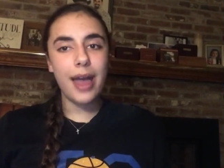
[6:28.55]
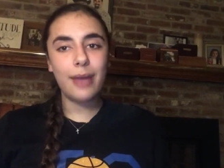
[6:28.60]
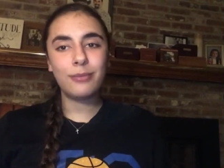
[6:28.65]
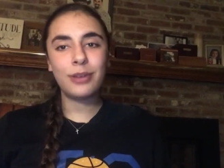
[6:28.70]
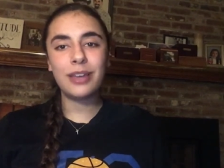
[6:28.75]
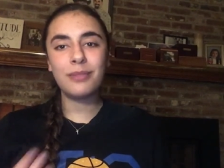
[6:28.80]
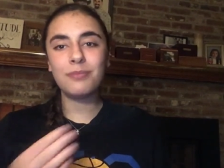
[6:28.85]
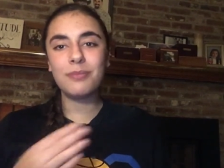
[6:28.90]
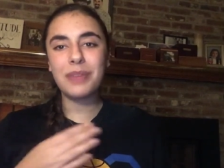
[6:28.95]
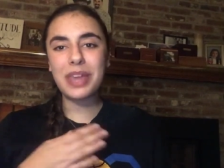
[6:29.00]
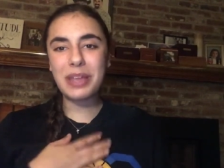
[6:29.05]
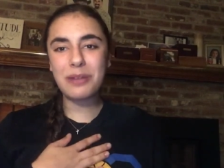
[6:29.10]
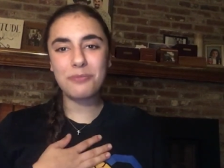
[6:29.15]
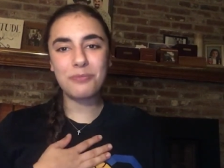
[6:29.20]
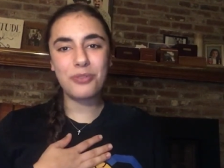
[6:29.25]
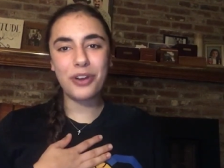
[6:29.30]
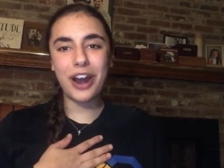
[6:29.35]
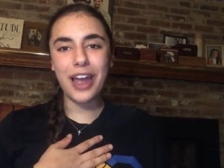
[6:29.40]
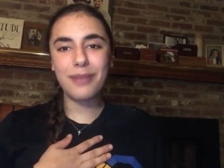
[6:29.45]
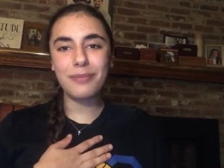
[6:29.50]
my main
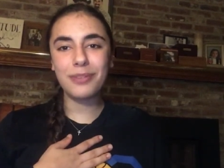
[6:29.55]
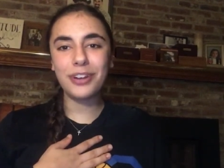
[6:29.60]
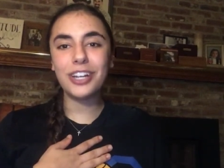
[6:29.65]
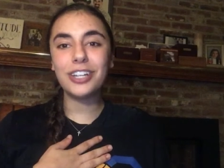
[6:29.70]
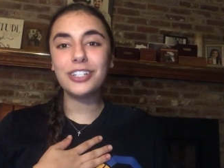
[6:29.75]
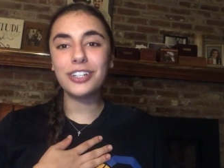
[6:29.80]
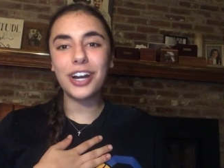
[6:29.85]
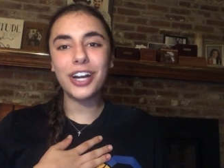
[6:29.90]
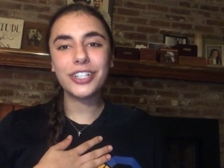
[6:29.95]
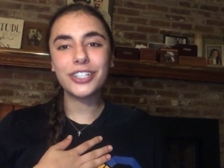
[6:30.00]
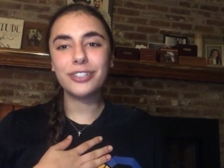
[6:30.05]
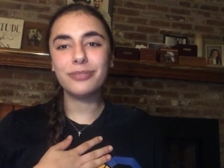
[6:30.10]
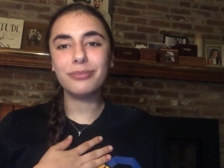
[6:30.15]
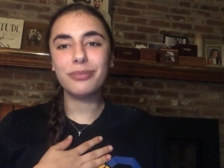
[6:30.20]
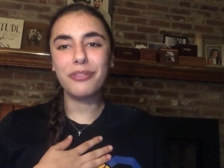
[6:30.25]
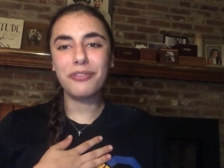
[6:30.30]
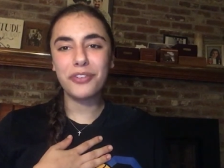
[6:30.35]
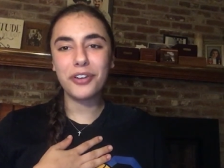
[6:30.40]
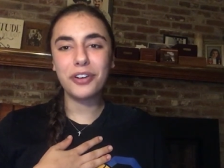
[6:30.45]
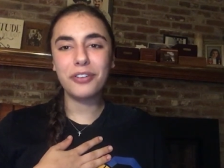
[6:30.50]
primary doctor
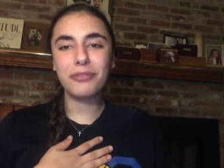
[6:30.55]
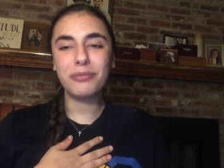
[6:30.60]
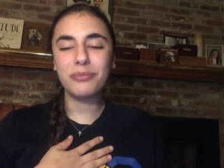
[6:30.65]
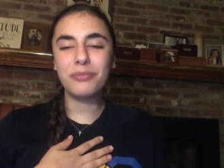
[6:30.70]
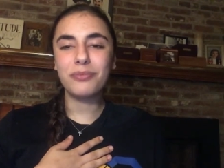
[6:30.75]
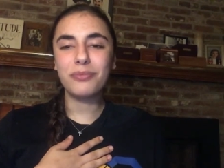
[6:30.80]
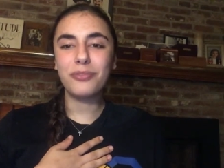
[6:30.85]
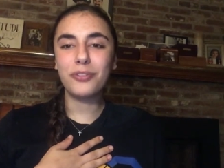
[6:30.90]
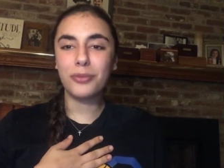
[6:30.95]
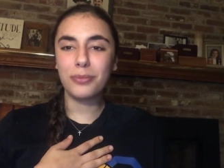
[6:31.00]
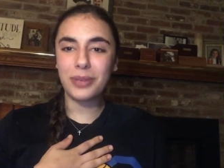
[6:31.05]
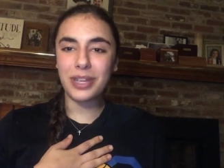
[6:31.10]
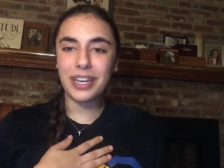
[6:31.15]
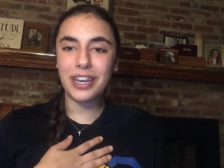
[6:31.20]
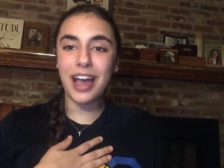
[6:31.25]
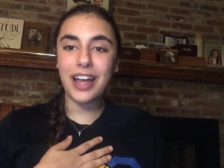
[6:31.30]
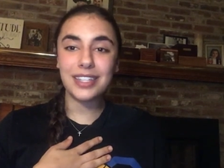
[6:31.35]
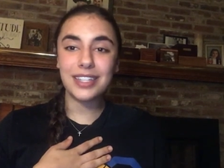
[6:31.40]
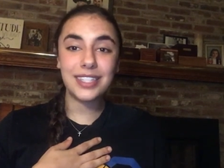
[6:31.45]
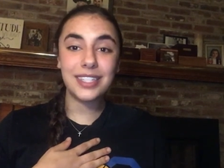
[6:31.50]
preferred for me
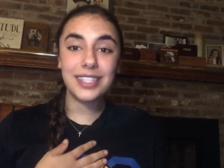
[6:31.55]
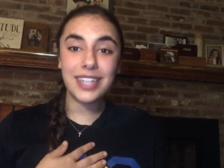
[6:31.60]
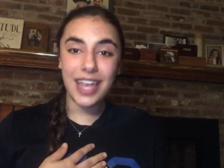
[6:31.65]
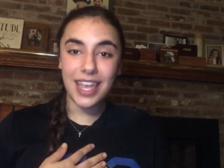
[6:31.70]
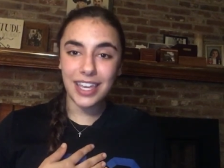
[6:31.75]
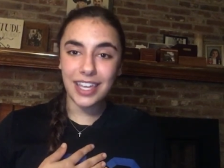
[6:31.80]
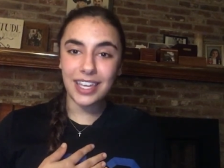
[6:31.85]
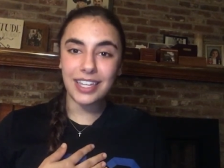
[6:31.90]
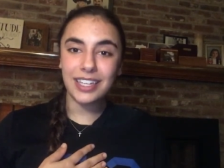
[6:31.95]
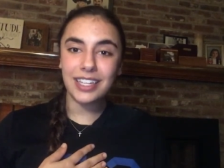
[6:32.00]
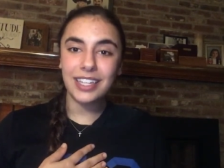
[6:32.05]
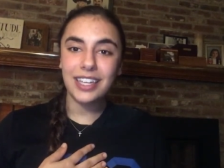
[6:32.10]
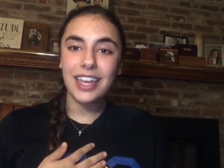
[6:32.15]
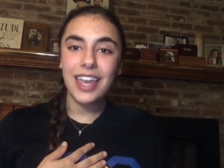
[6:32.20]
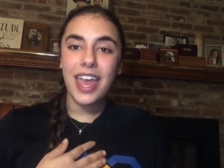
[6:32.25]
not to take it,